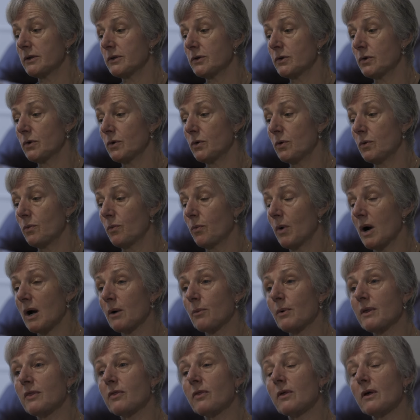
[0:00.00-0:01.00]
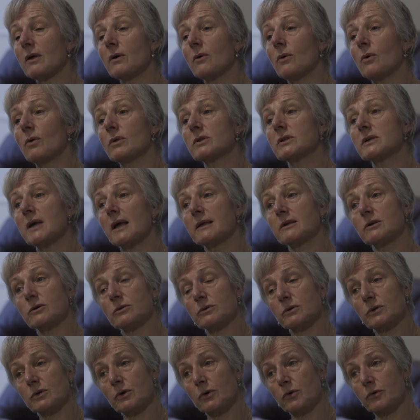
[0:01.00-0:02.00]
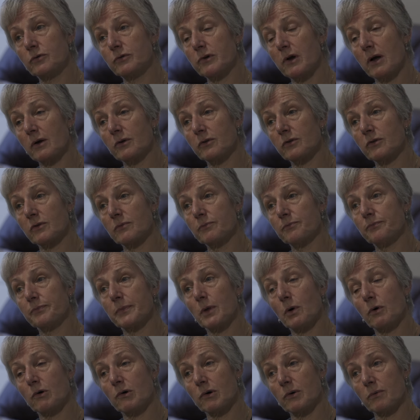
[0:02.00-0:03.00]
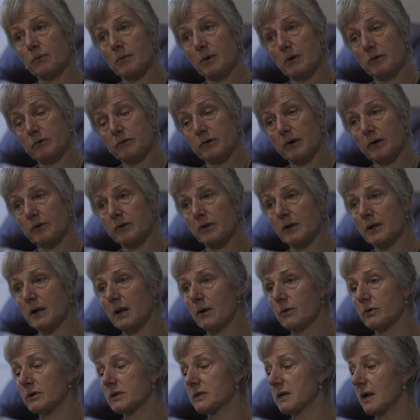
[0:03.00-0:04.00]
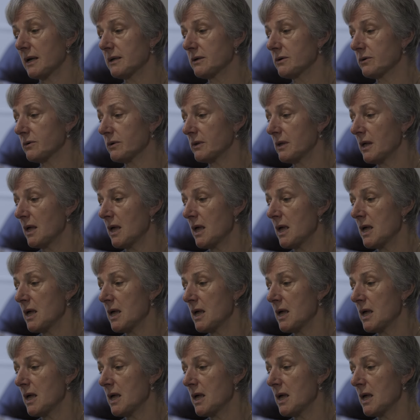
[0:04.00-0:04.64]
to work with all Schedule 2 drugs or drugs in lower schedule.